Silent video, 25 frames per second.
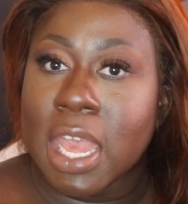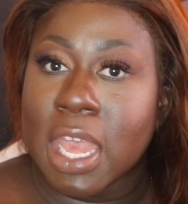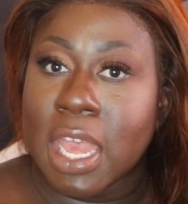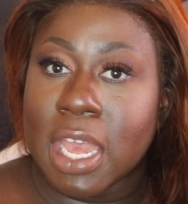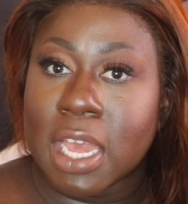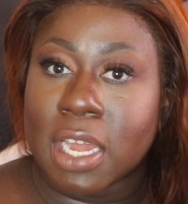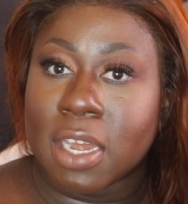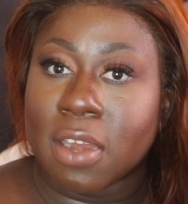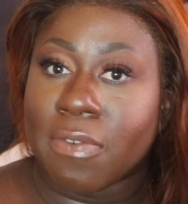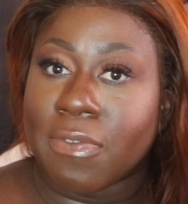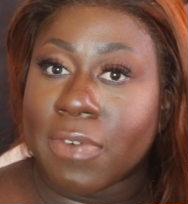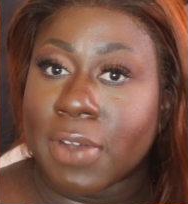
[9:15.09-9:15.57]

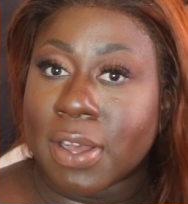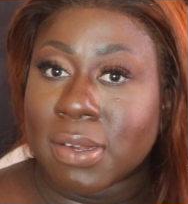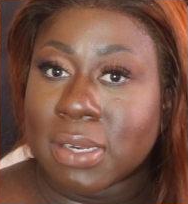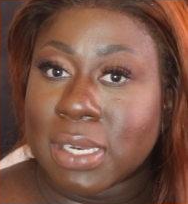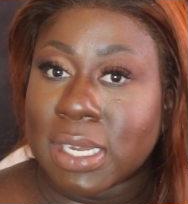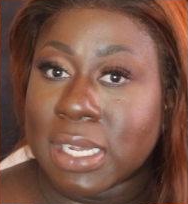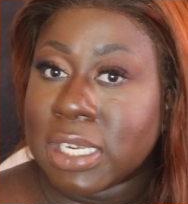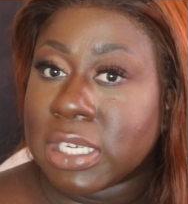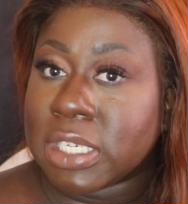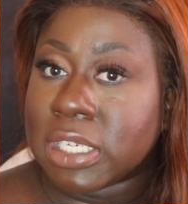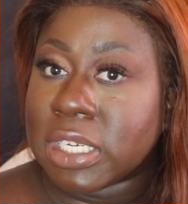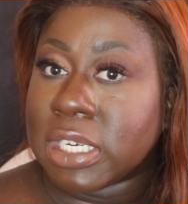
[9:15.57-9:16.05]
and the
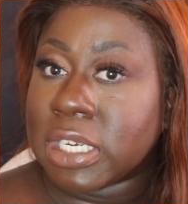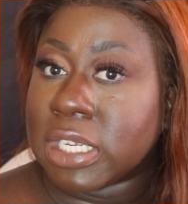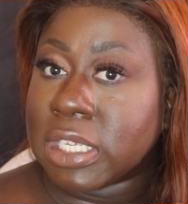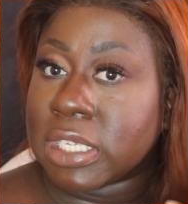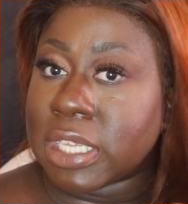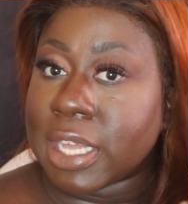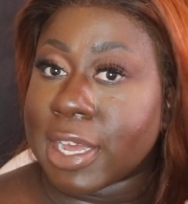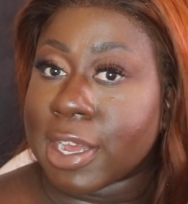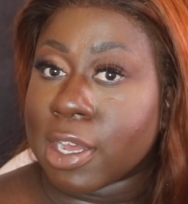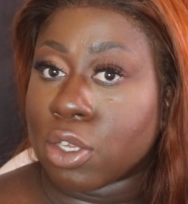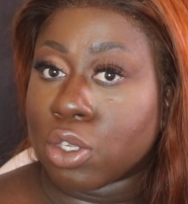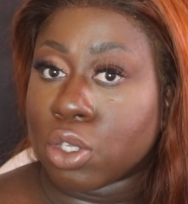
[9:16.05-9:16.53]
foundation
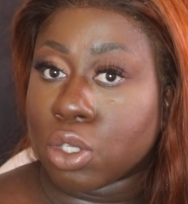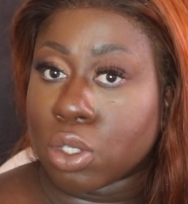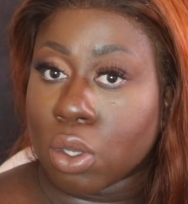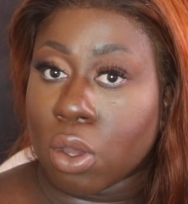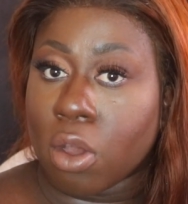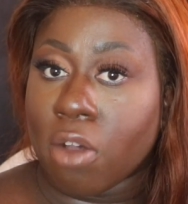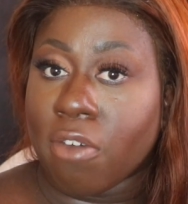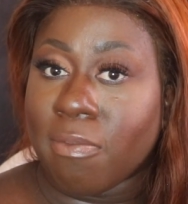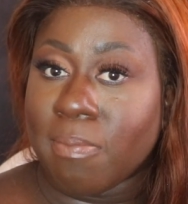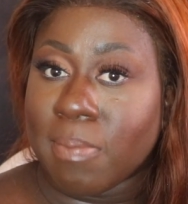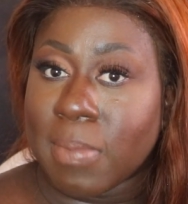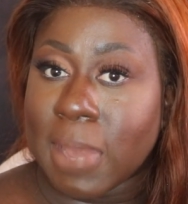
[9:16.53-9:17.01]
is like a
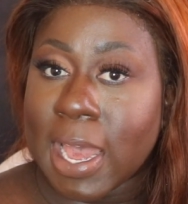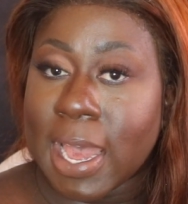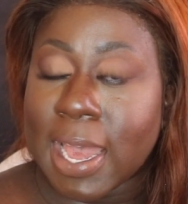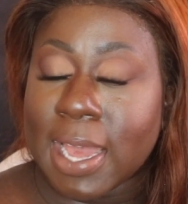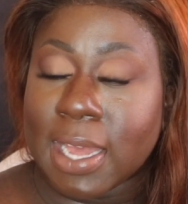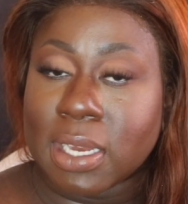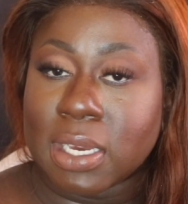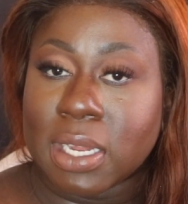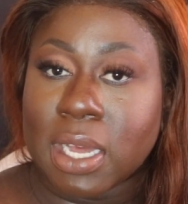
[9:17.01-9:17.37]
soft matte.